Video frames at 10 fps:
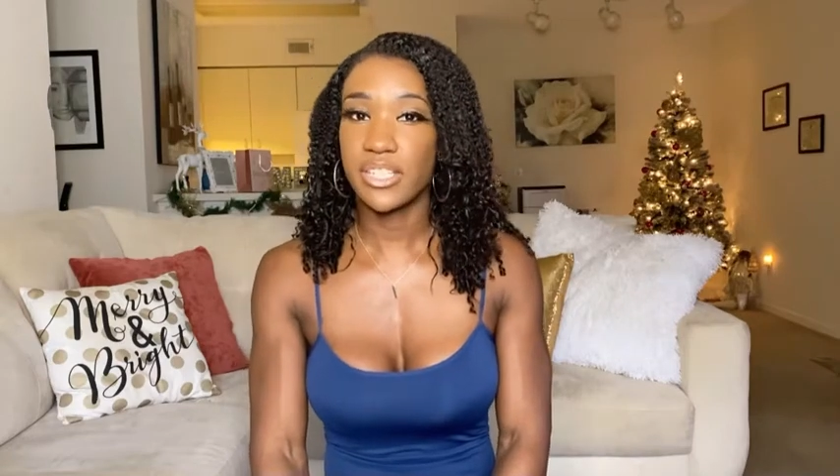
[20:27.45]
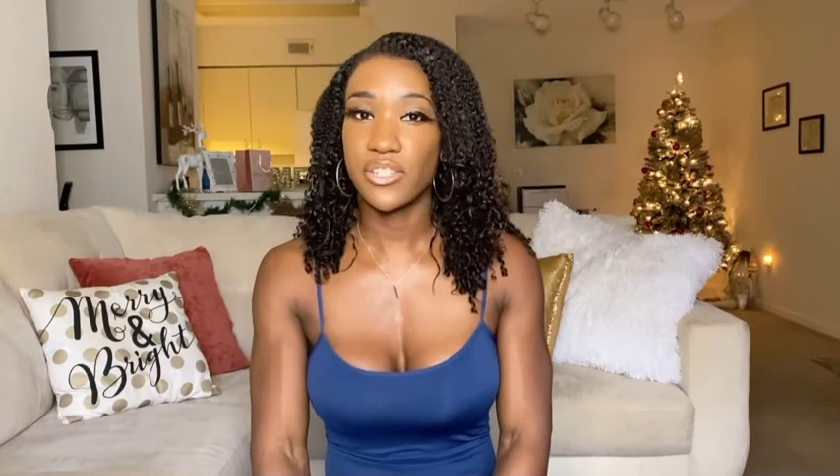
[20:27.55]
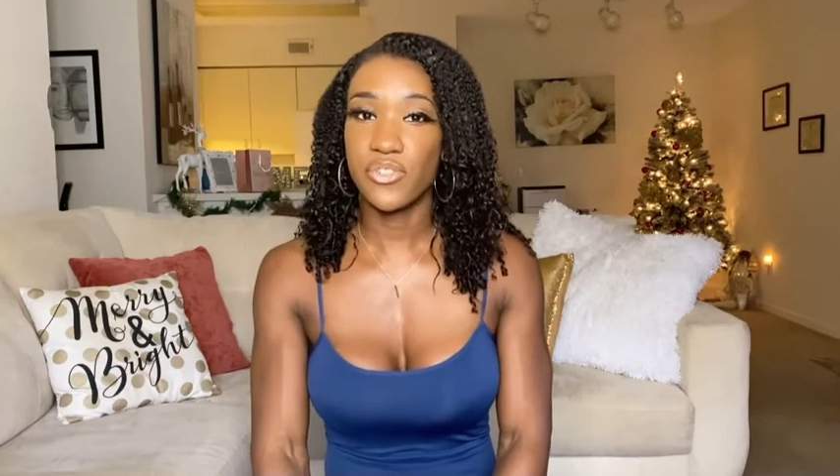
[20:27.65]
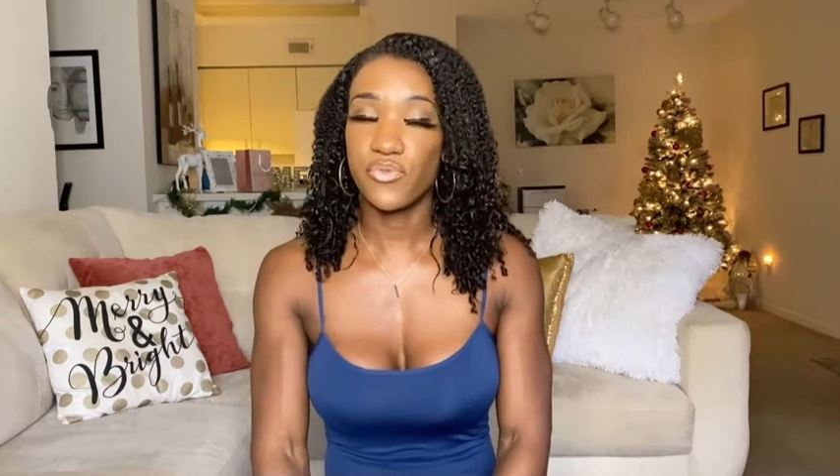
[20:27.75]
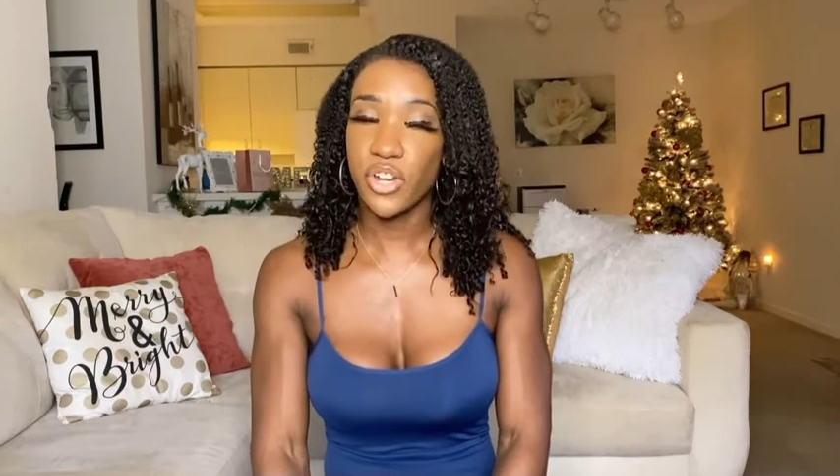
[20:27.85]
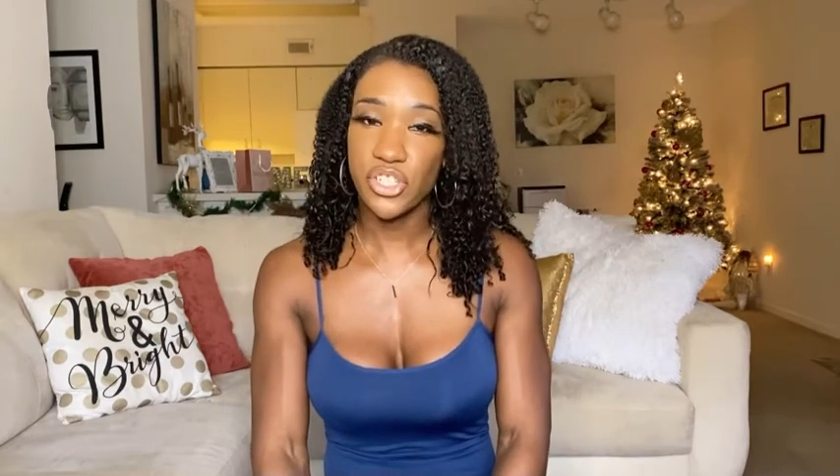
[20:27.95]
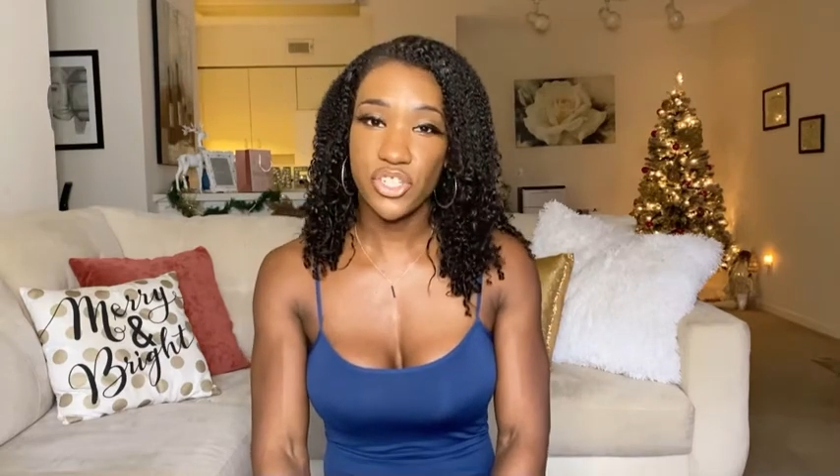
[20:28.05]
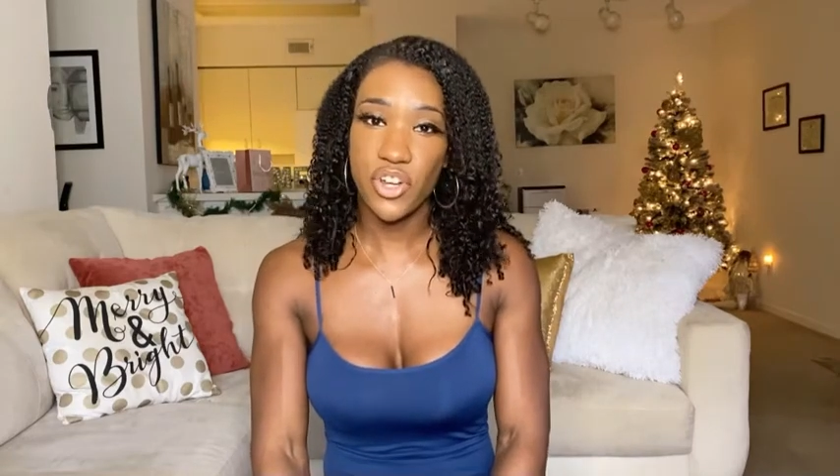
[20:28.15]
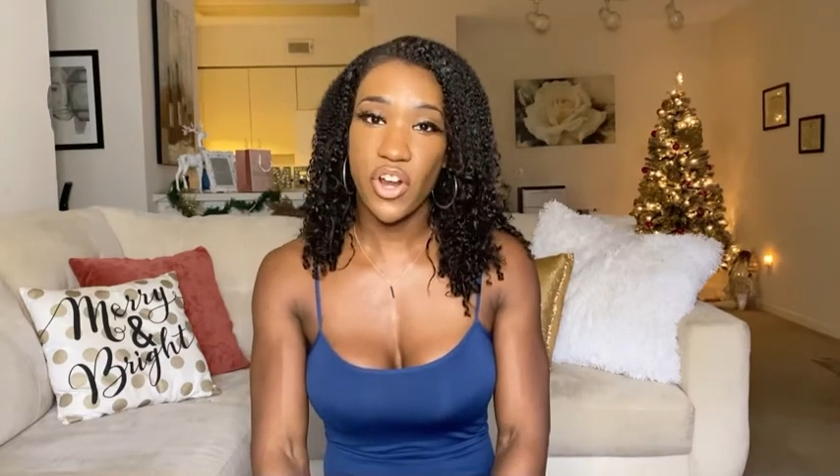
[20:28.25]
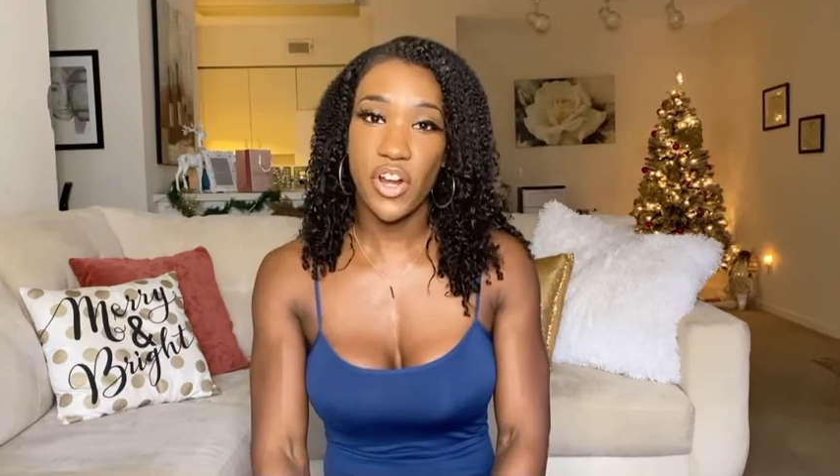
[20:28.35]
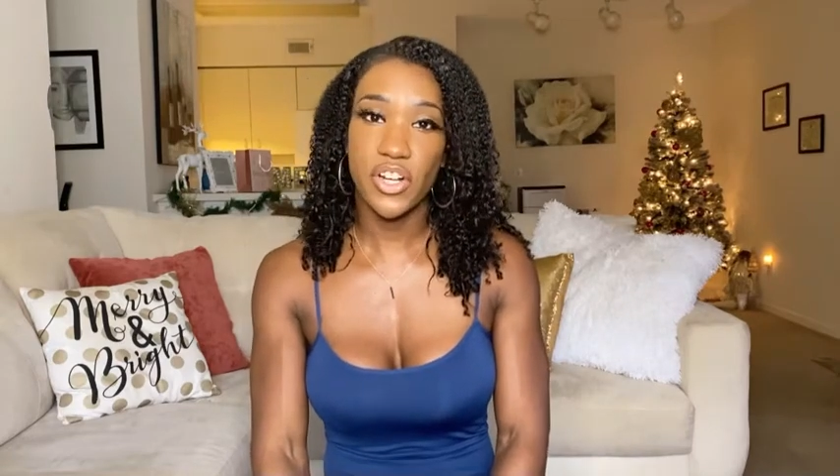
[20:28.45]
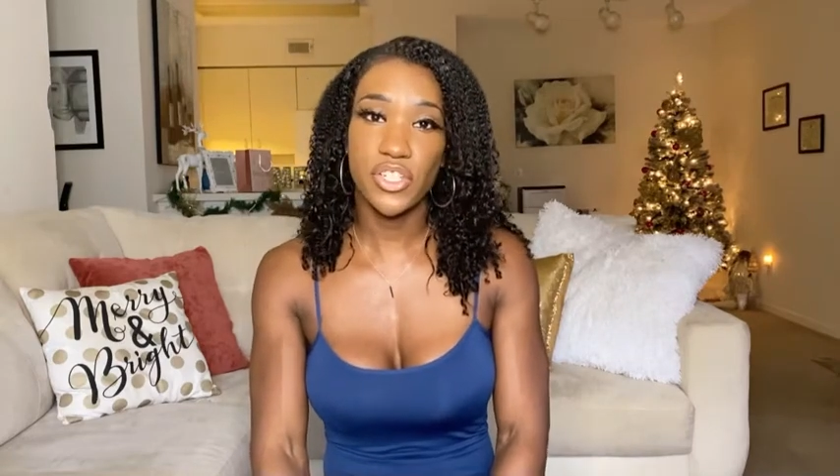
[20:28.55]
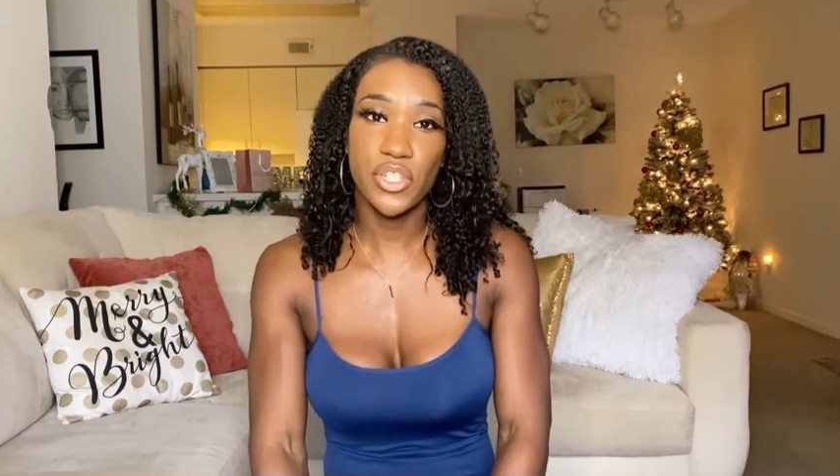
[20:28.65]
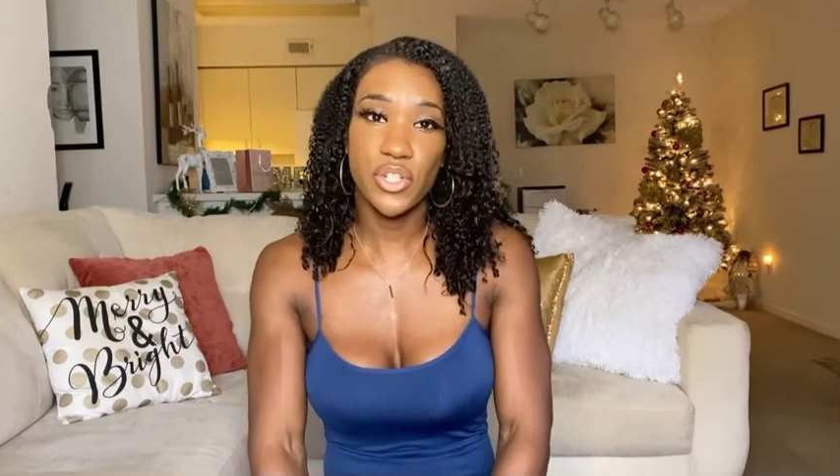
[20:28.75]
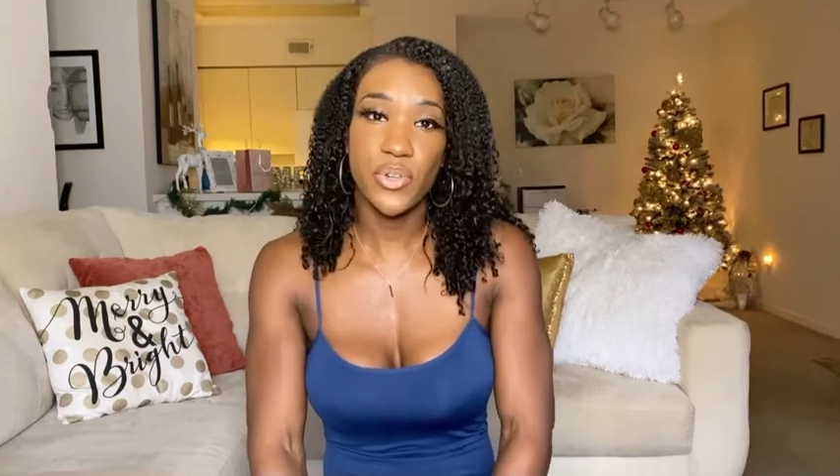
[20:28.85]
fresh start to